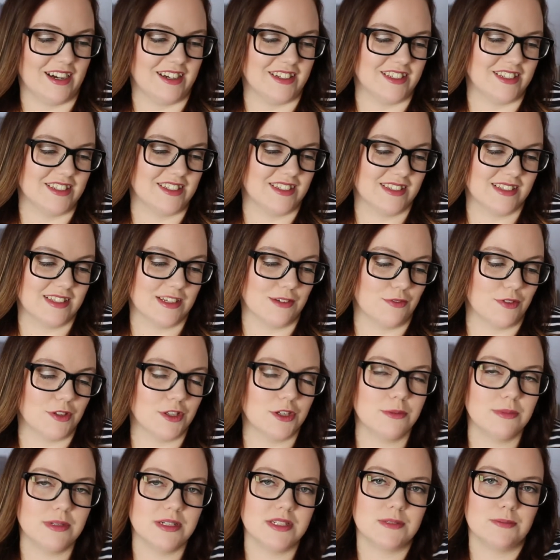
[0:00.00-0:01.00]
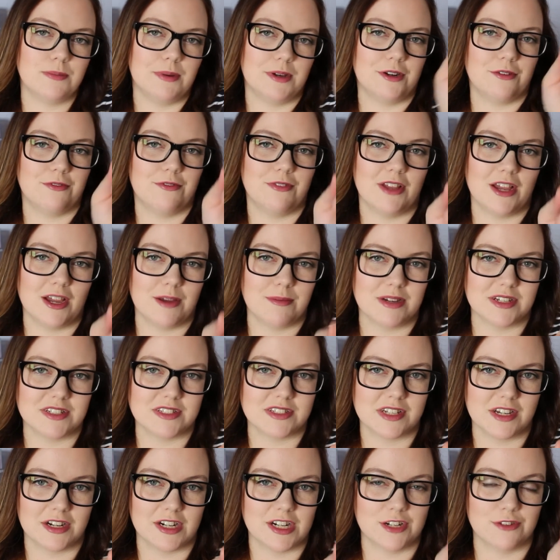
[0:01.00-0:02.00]
This is the Voluminous Butterfly
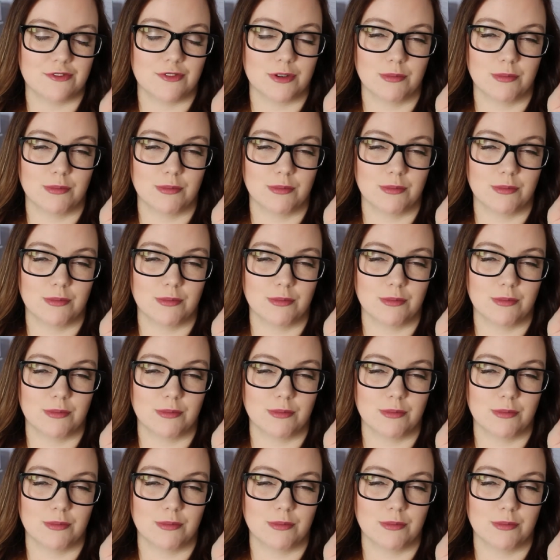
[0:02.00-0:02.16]
Mascara